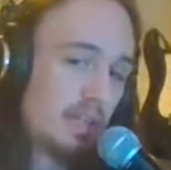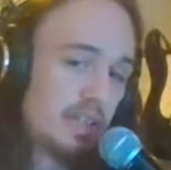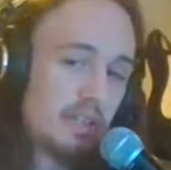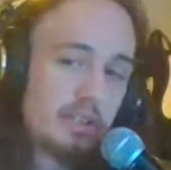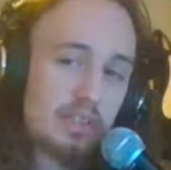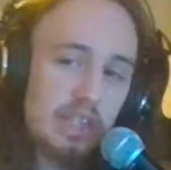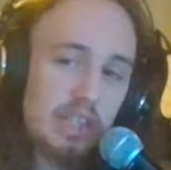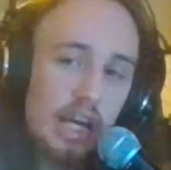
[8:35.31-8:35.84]

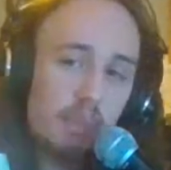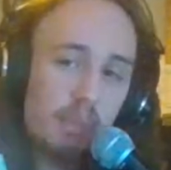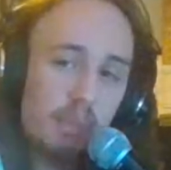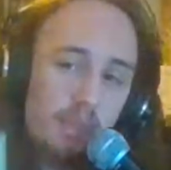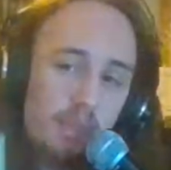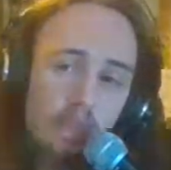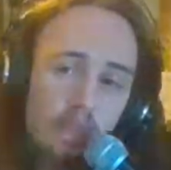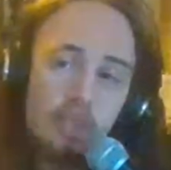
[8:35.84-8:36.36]
So tab,
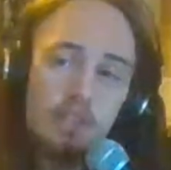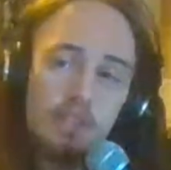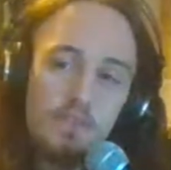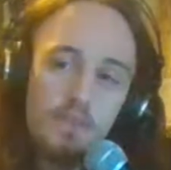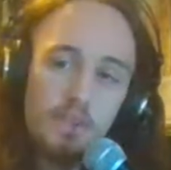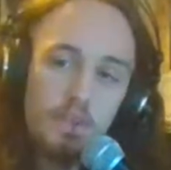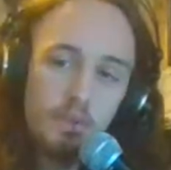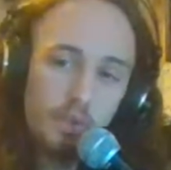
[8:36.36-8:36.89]

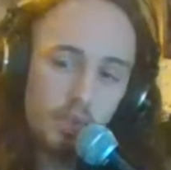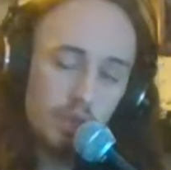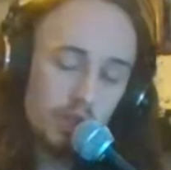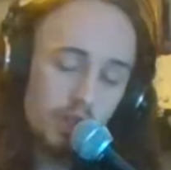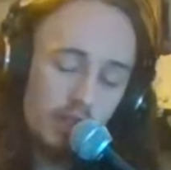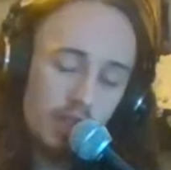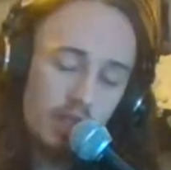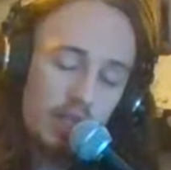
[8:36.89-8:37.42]
for you,
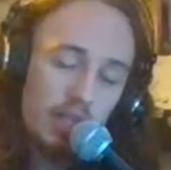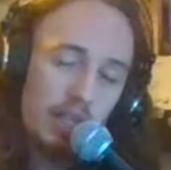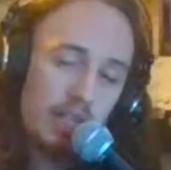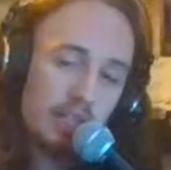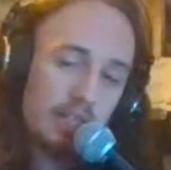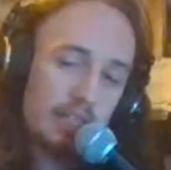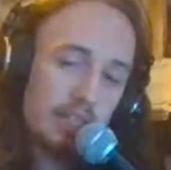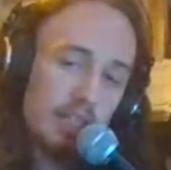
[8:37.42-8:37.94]
George,
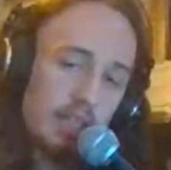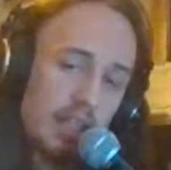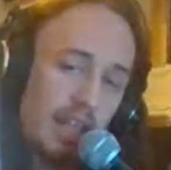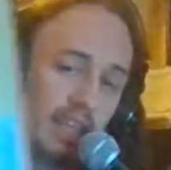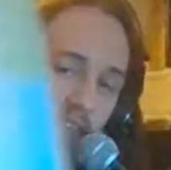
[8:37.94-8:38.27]
is an